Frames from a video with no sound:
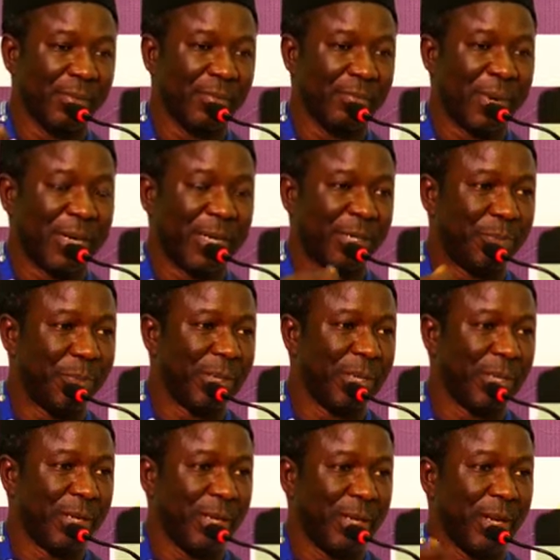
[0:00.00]

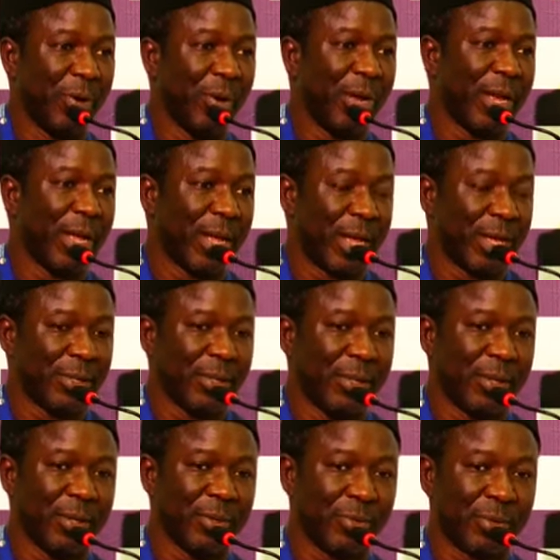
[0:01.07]
participating in the oil and gas
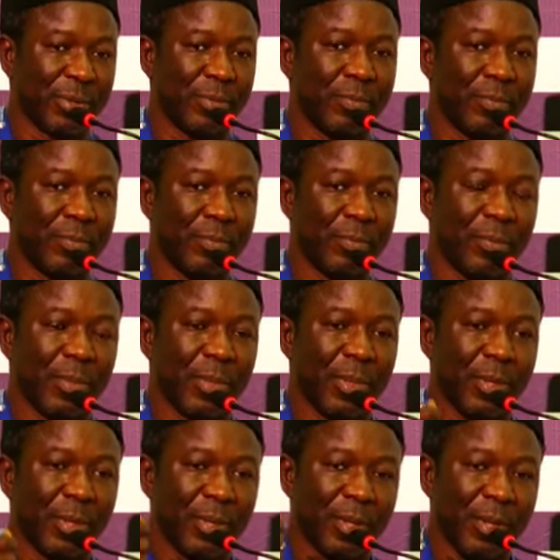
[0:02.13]
industry.
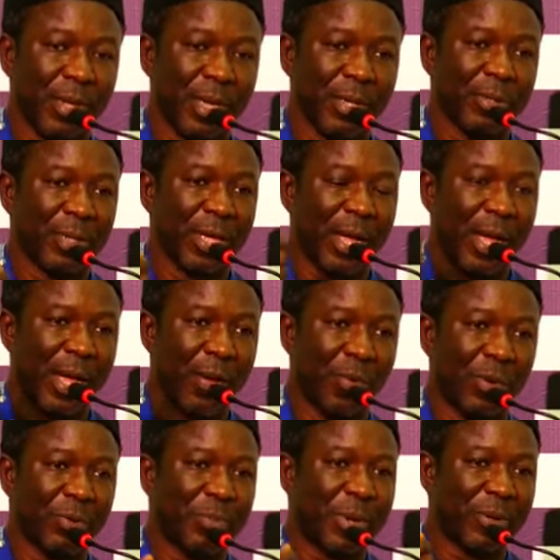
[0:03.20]
Yes, I
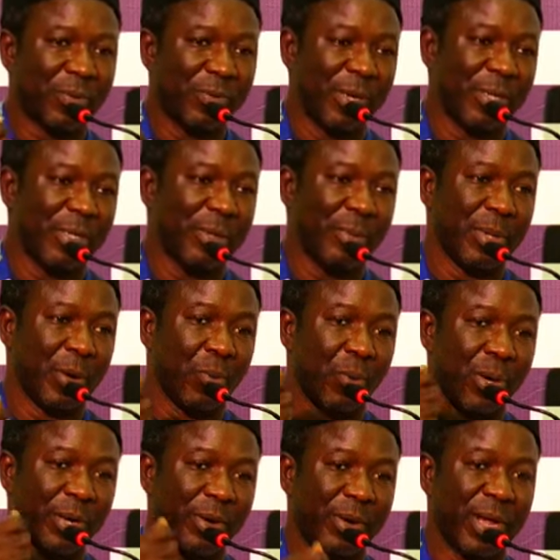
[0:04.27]
was part of the team that
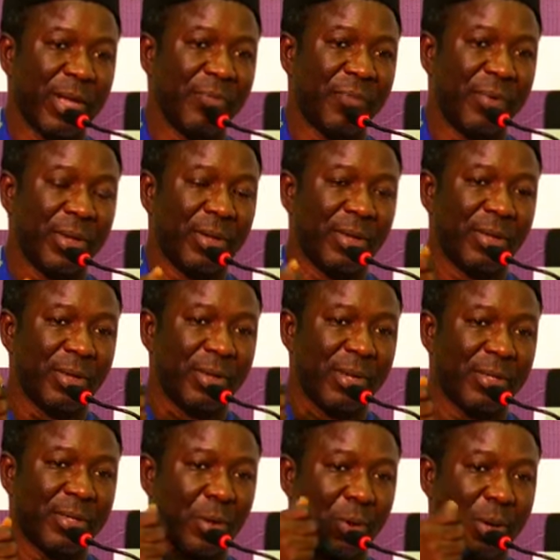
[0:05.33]
were driving
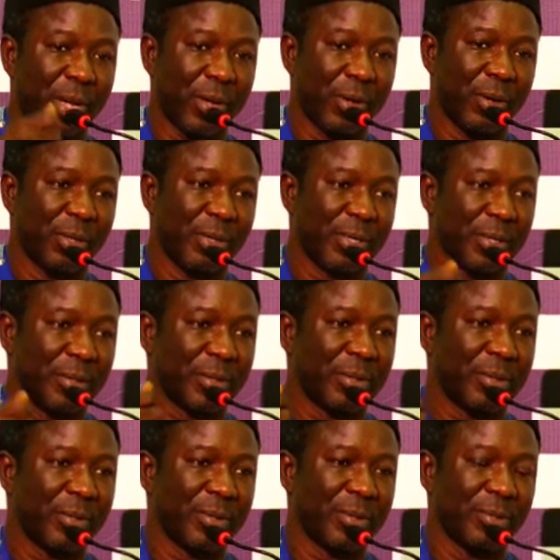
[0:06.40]
this local content.
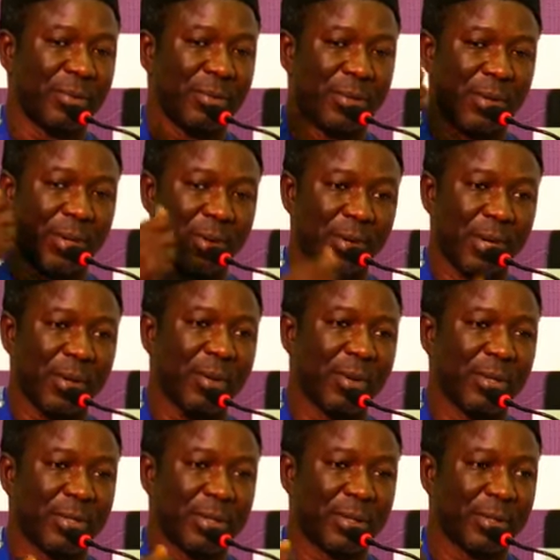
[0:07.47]
So local
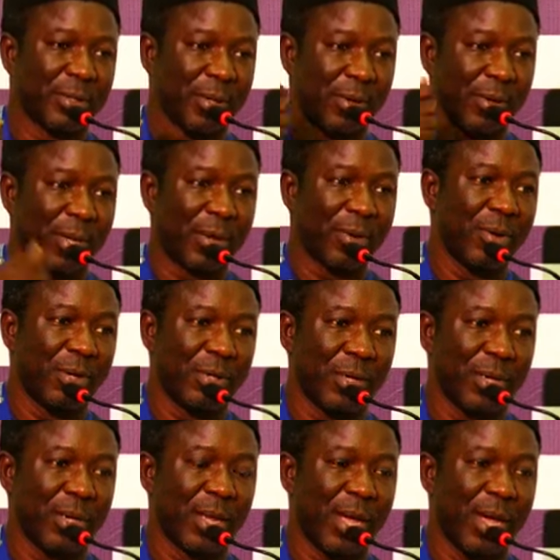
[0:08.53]
content.
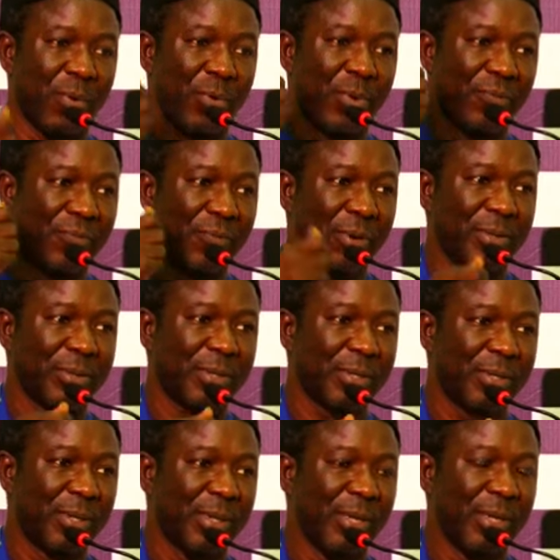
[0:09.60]
And we
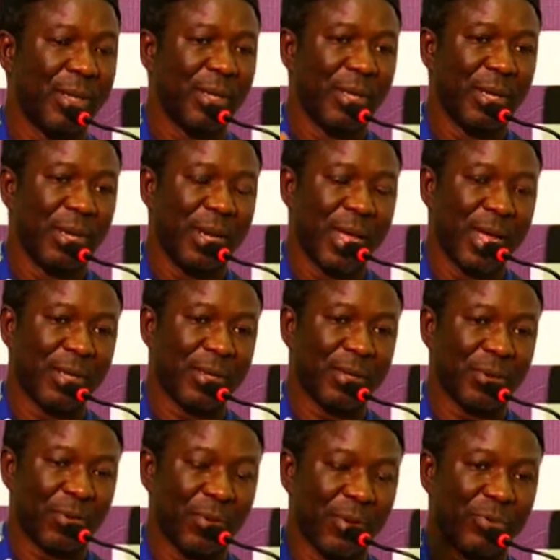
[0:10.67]
forced that
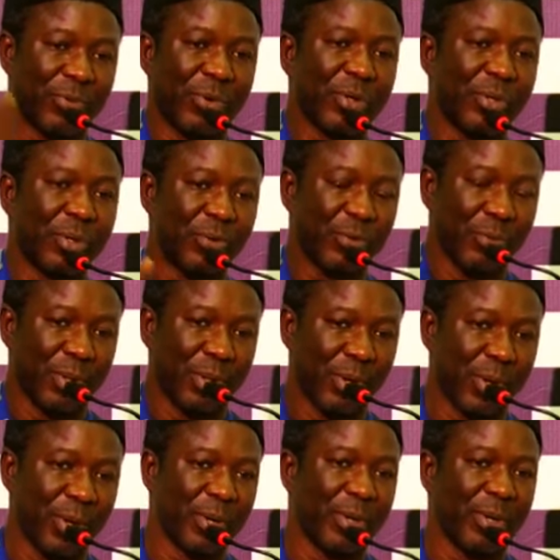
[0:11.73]
construction should be
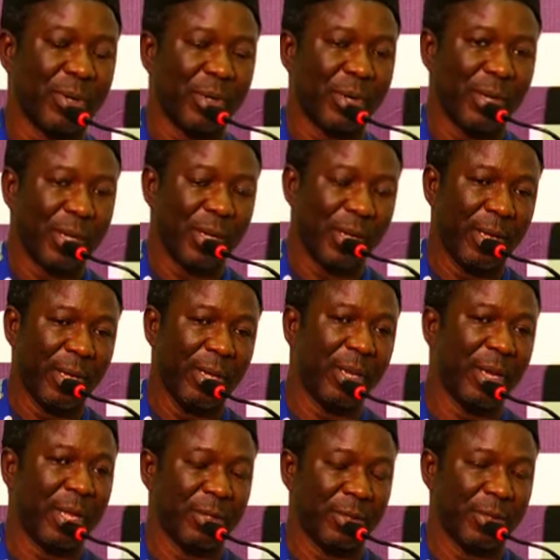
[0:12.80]
done in
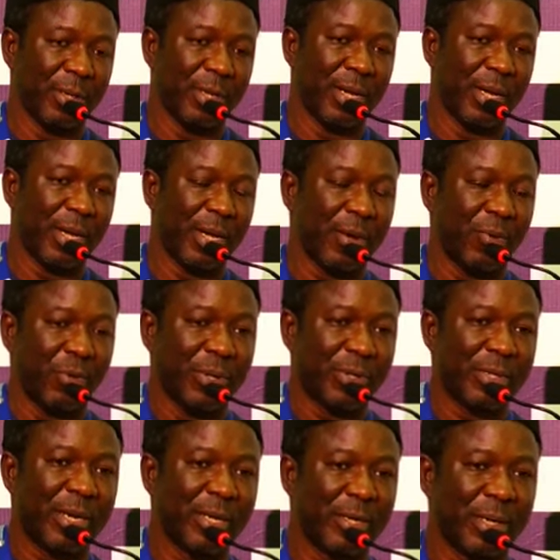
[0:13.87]
Nigeria. And we
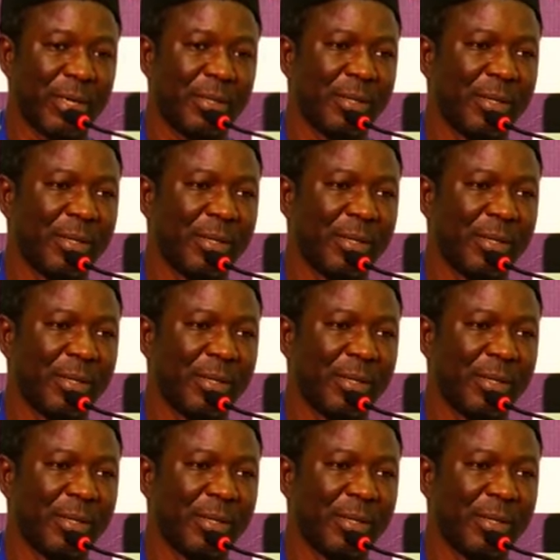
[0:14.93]
started.